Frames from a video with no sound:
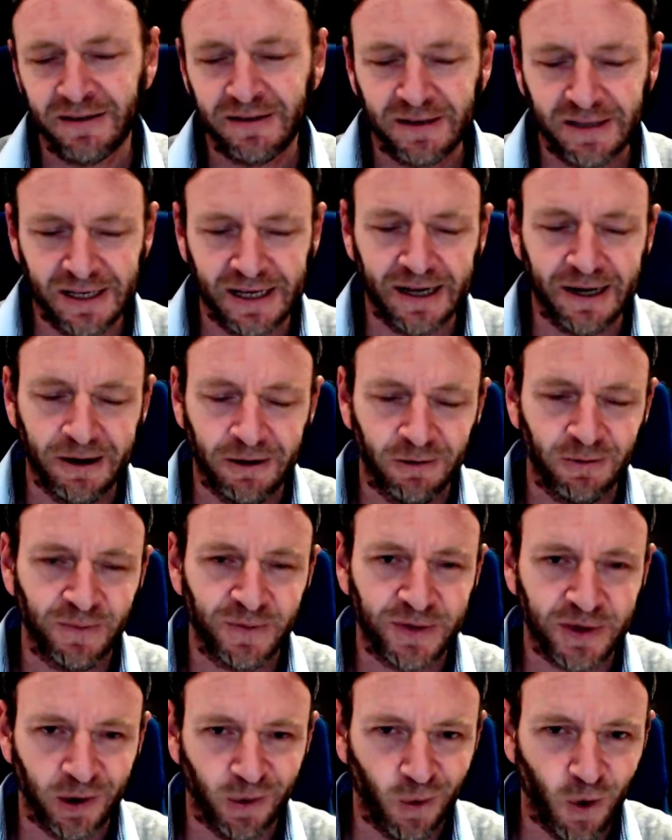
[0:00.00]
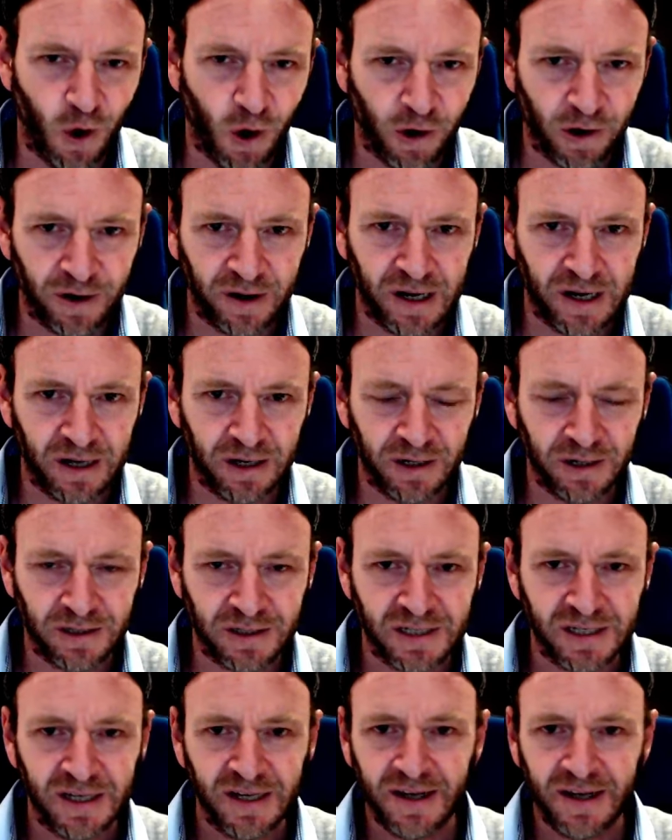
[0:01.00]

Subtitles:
the Warriors,